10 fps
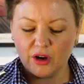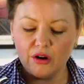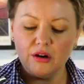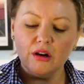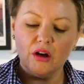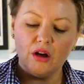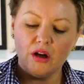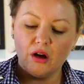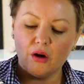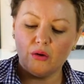cone
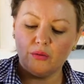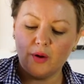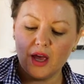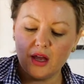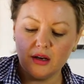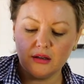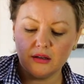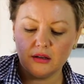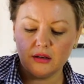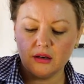all wet.
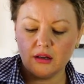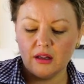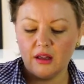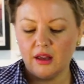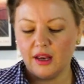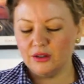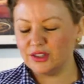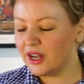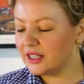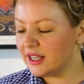It
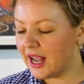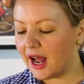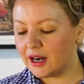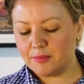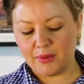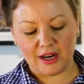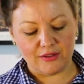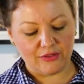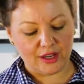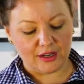also has the added
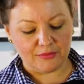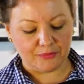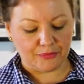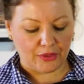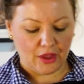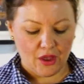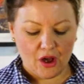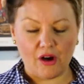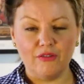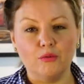benefit
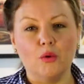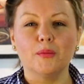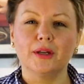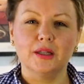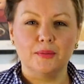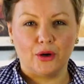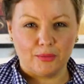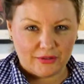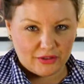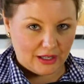of warming the bottom
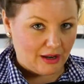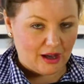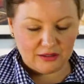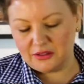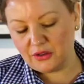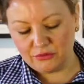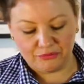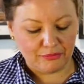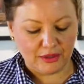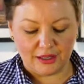of the glass, so
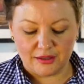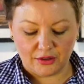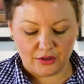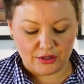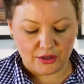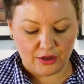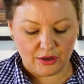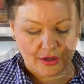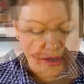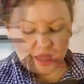that's good too.
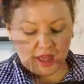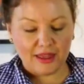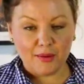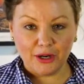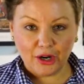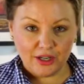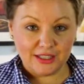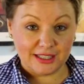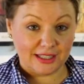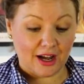And then we're going to
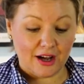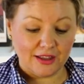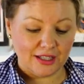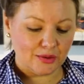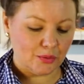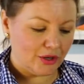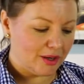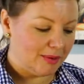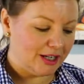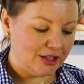discard this water
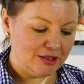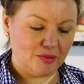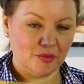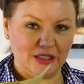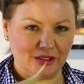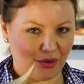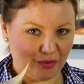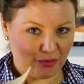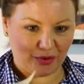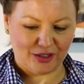because we
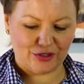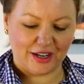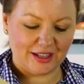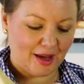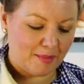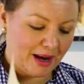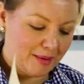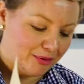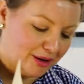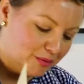don't want to drink that papery